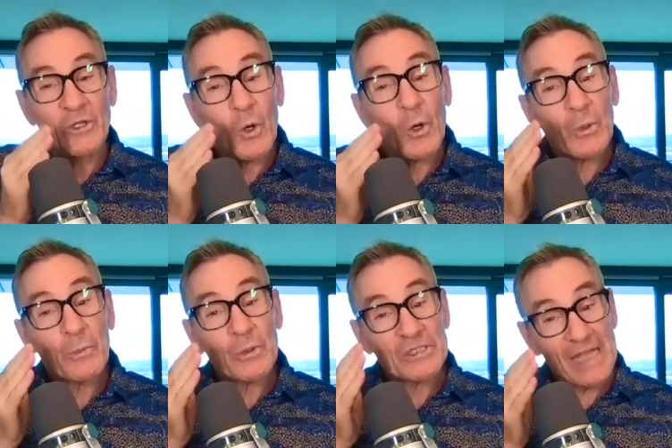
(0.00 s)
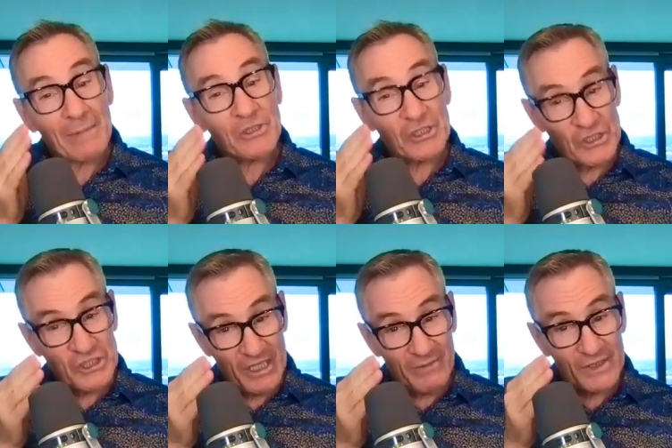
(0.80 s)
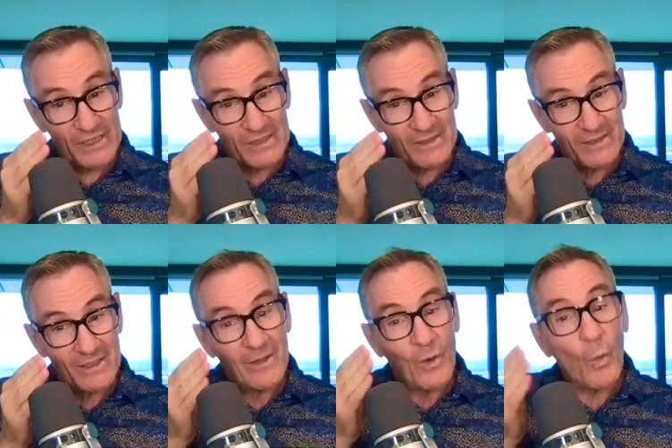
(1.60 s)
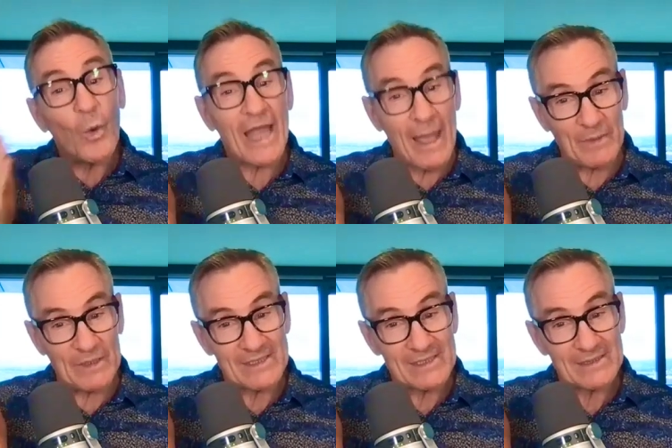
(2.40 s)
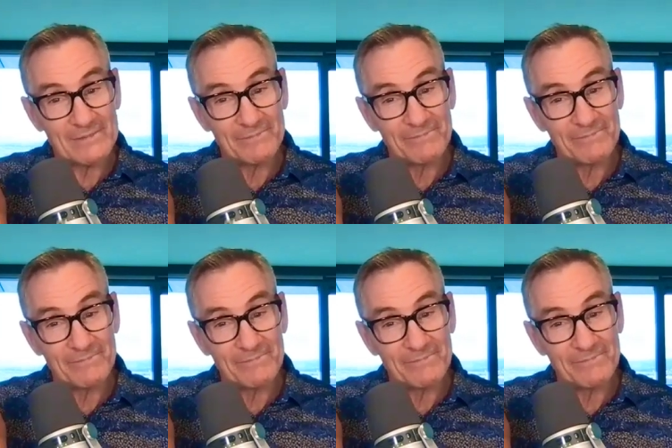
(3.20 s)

your perception shifts, what happens?